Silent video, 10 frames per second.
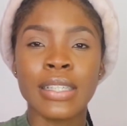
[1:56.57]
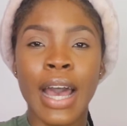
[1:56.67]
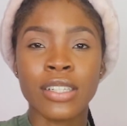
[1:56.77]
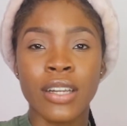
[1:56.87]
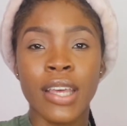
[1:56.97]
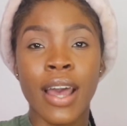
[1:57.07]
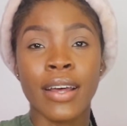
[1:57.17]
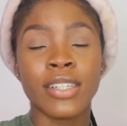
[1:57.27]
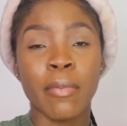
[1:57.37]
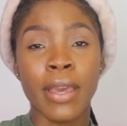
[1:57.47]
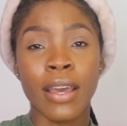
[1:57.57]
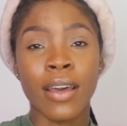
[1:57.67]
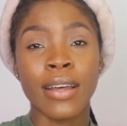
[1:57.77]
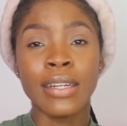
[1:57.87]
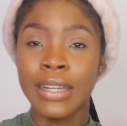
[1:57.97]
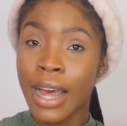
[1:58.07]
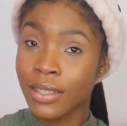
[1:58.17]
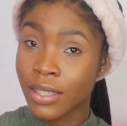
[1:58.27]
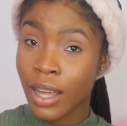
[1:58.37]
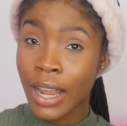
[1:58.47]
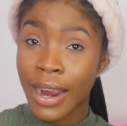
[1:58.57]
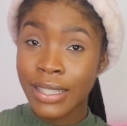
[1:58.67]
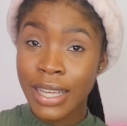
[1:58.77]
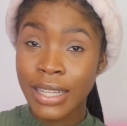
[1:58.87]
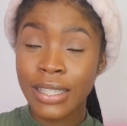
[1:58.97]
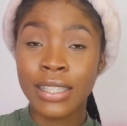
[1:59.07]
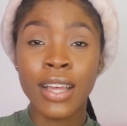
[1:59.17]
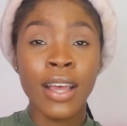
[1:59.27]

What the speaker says: actually a Jamaican dancehall artist,